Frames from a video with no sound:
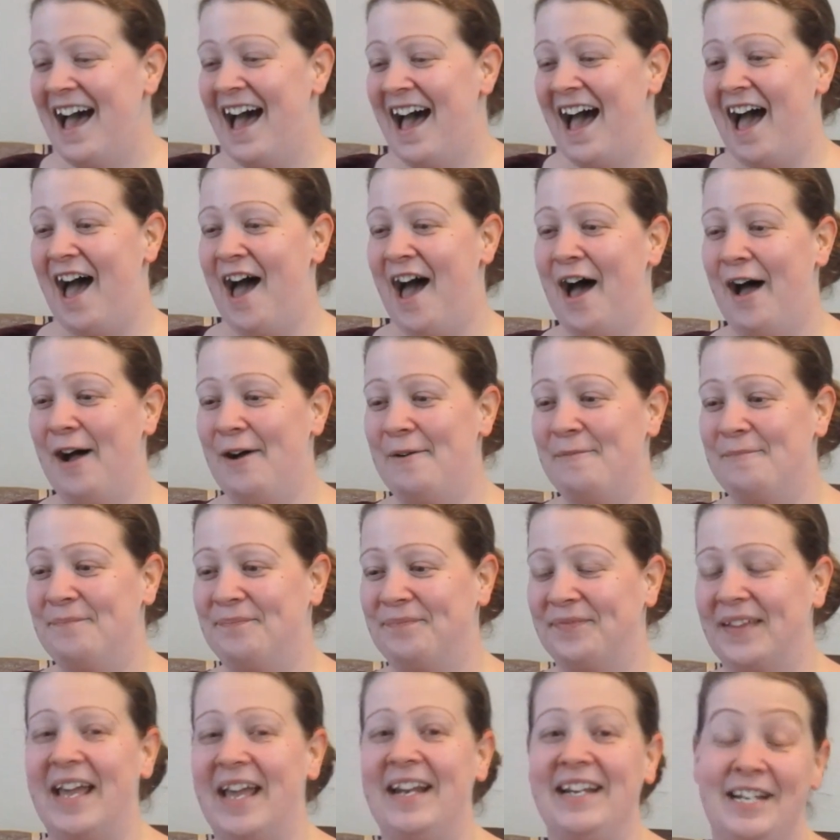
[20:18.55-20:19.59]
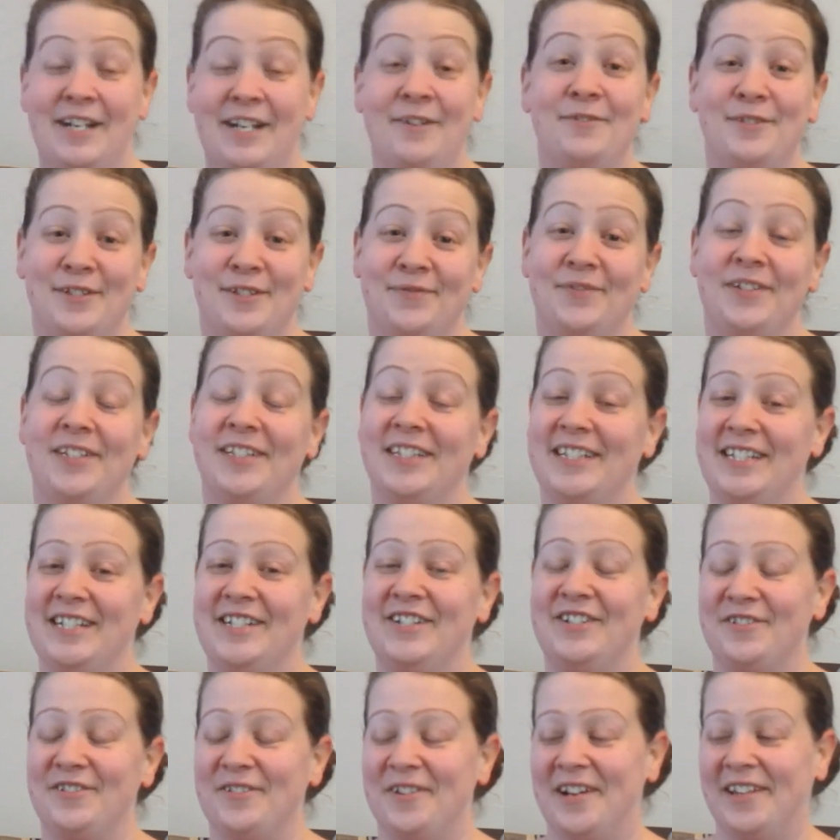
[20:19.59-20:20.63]
Um, and he was really
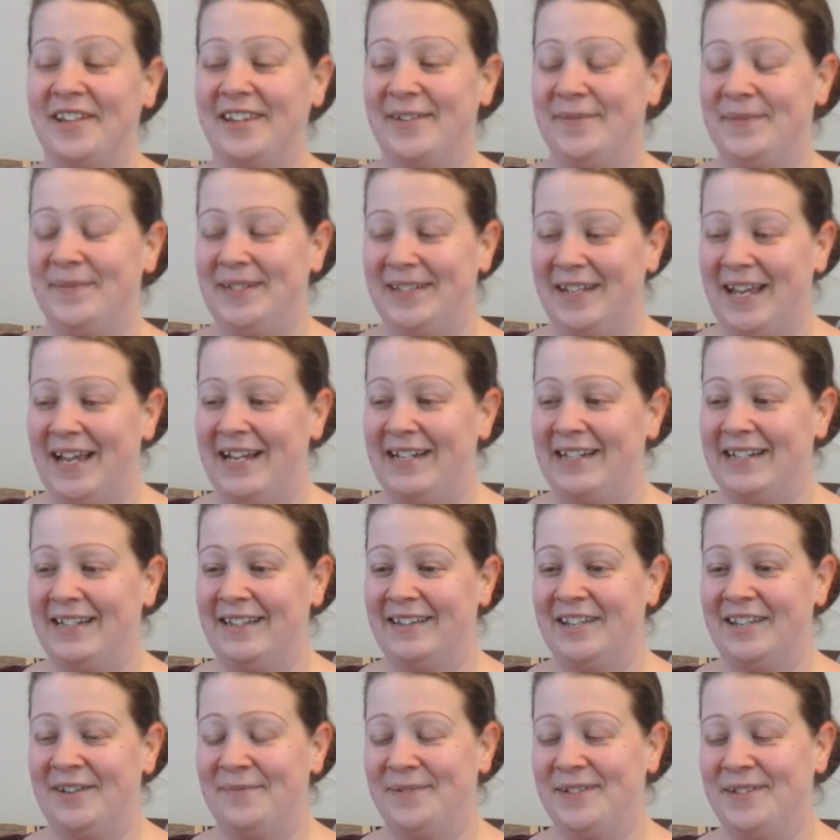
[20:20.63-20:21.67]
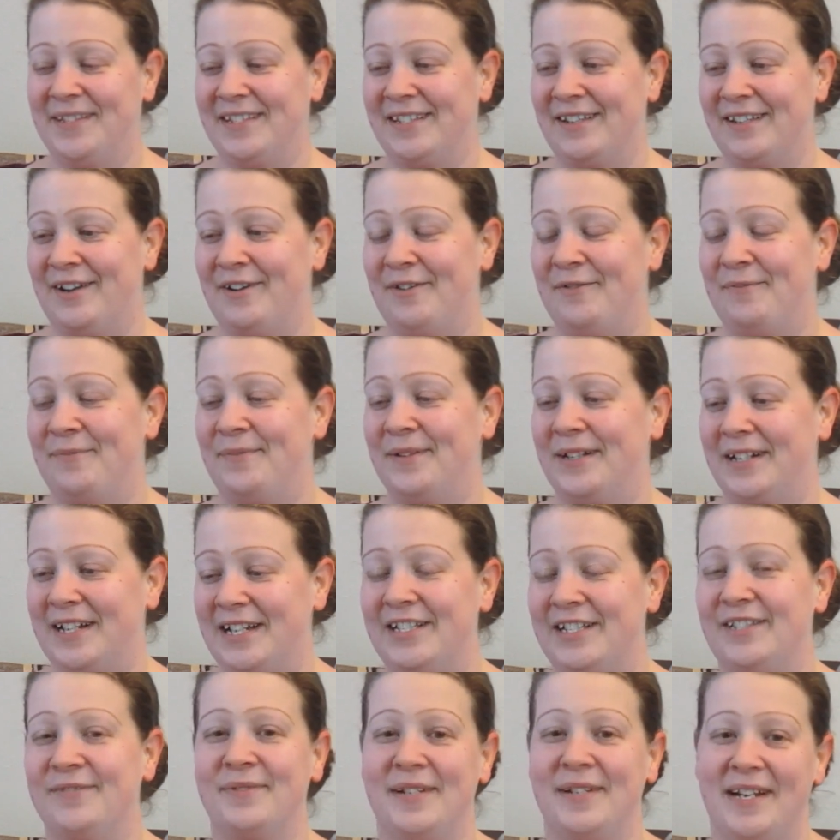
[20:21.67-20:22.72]
enjoying them and liking them. And so
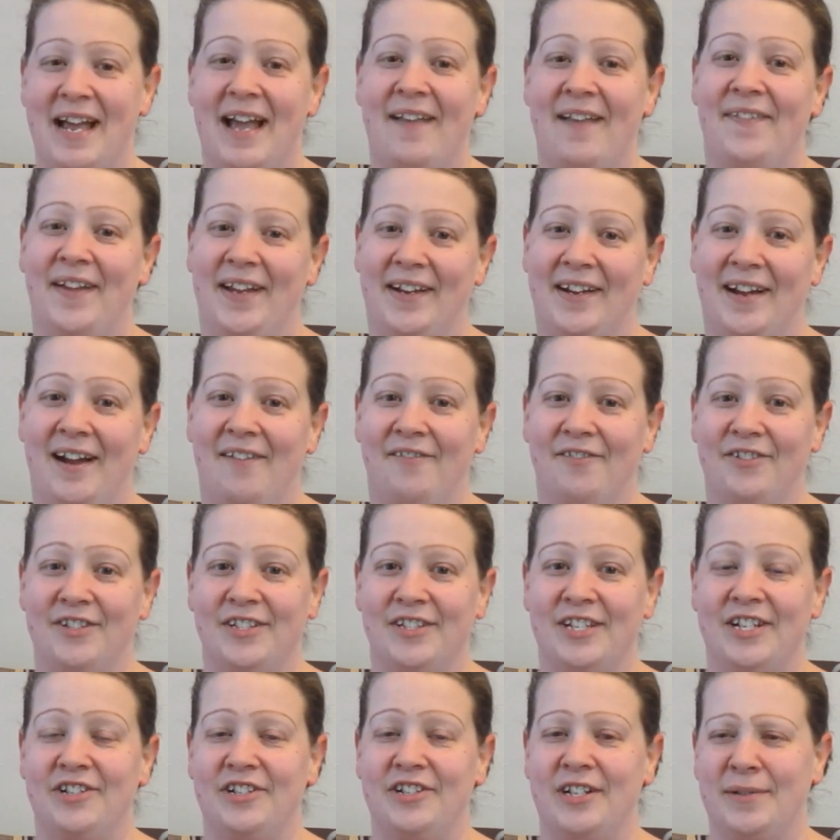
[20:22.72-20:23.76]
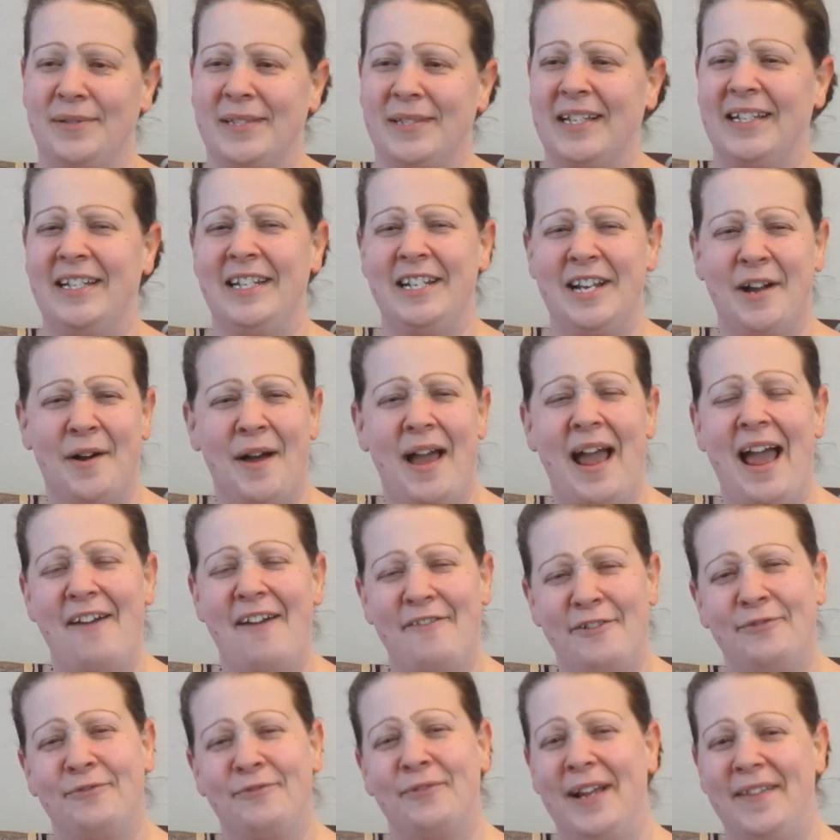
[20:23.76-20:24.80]
because we had that conversation, I was like, you know, I
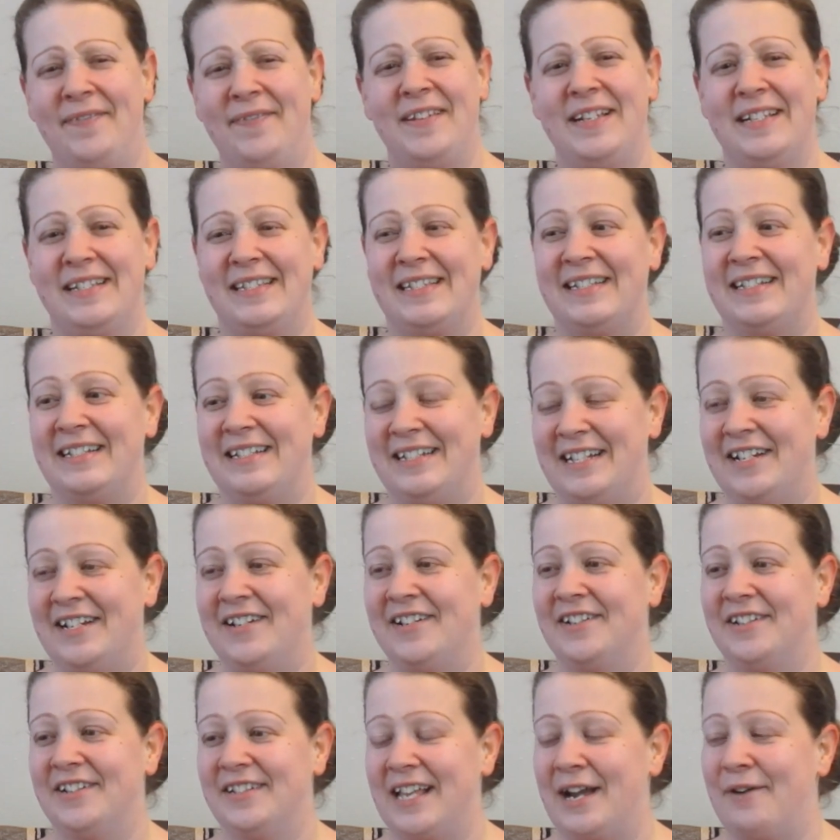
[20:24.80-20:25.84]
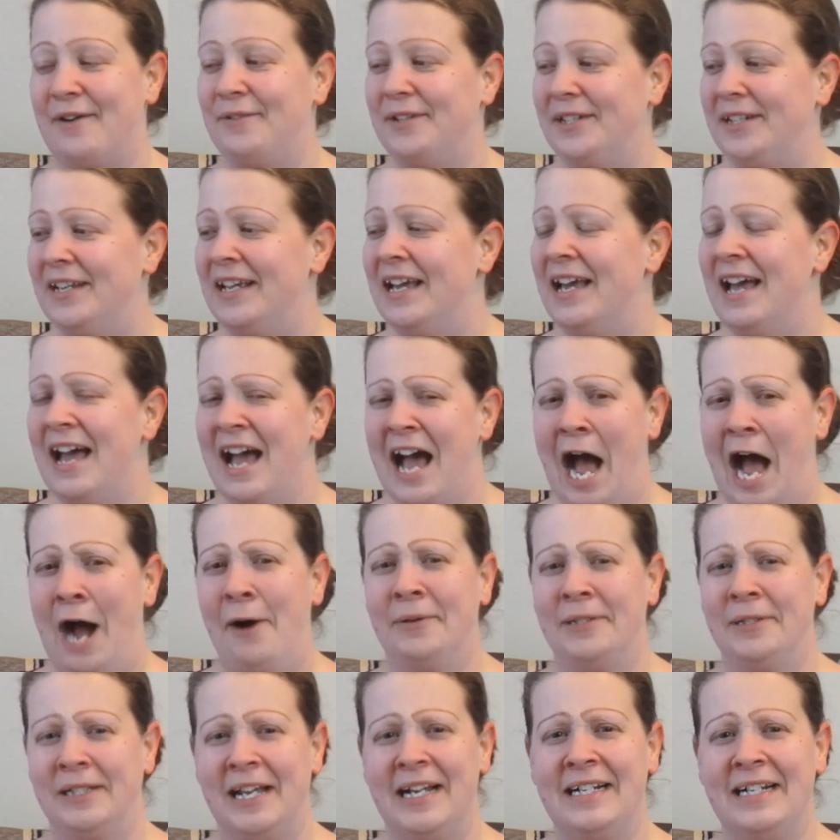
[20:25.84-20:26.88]
haven't read these in years. I would, I
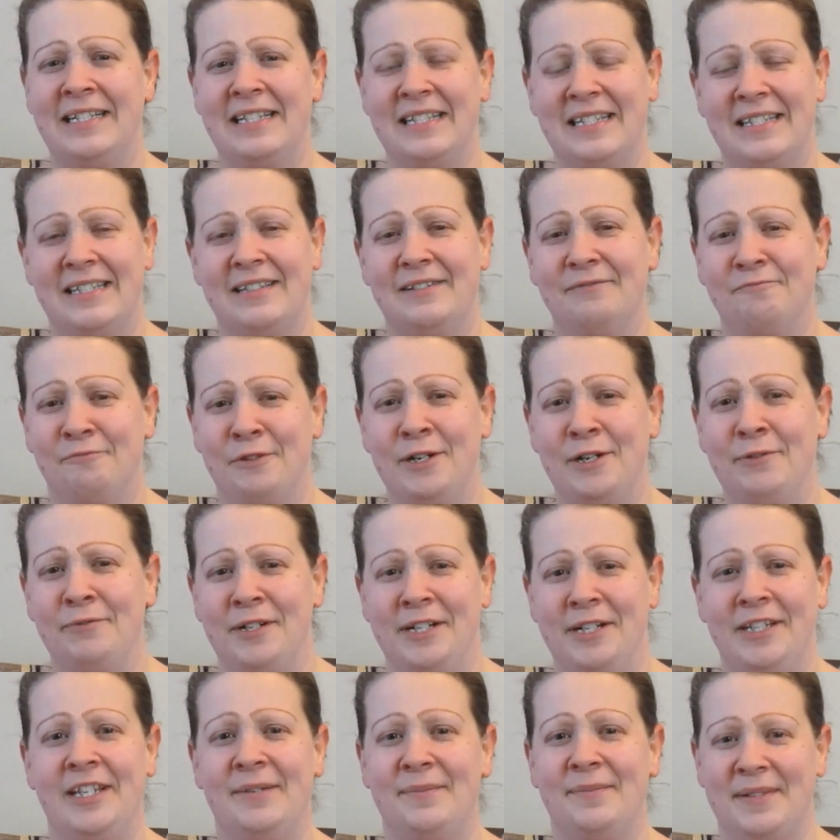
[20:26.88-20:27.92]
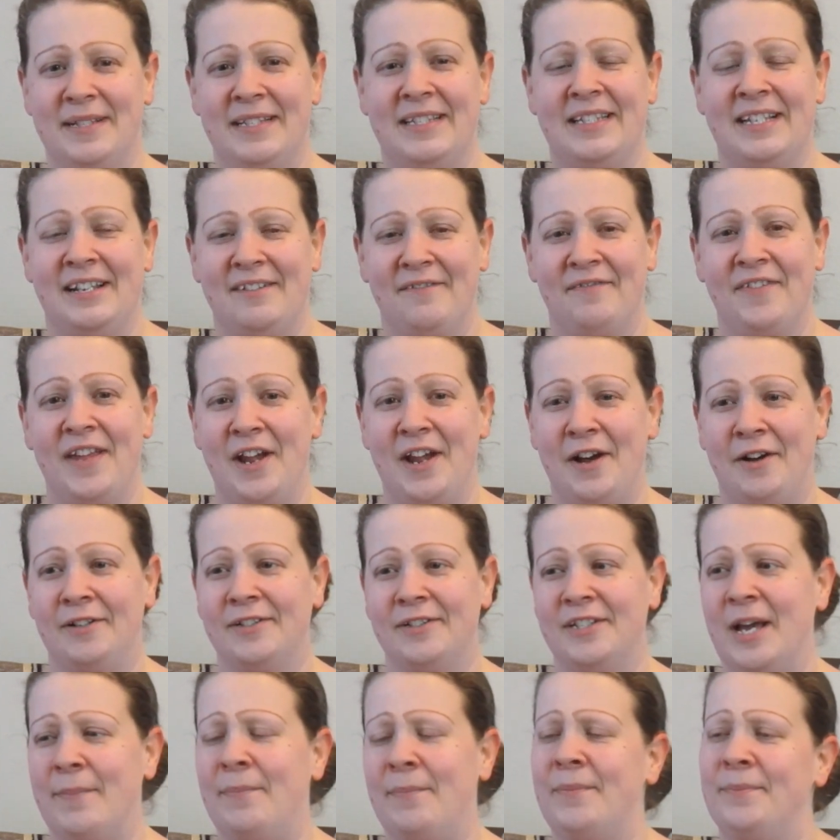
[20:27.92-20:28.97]
would like to reread them and see if they
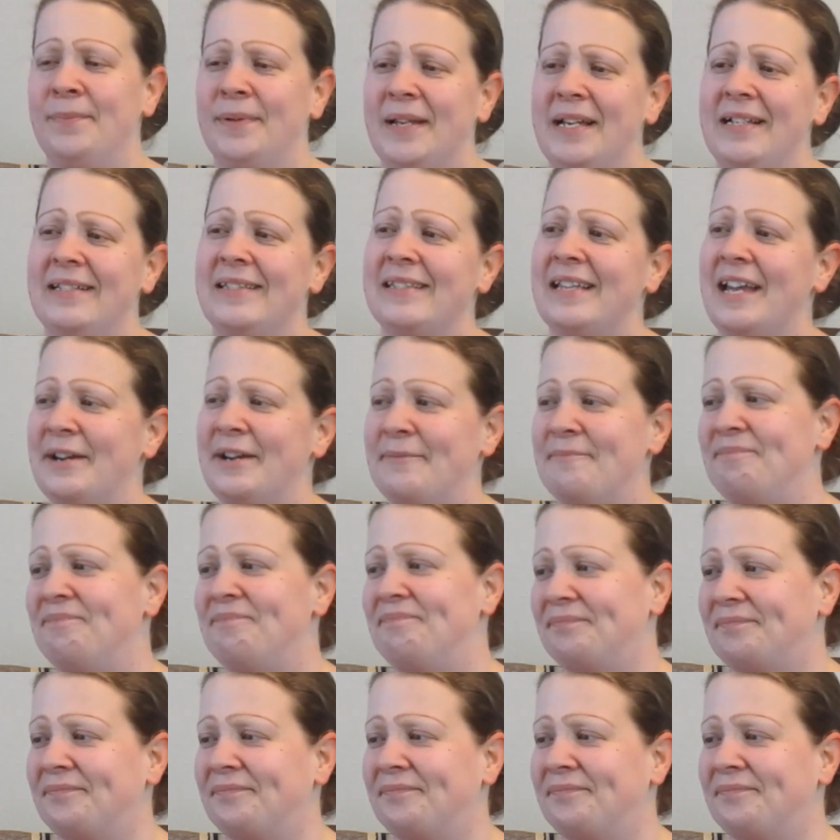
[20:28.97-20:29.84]
hold up. And plus, like,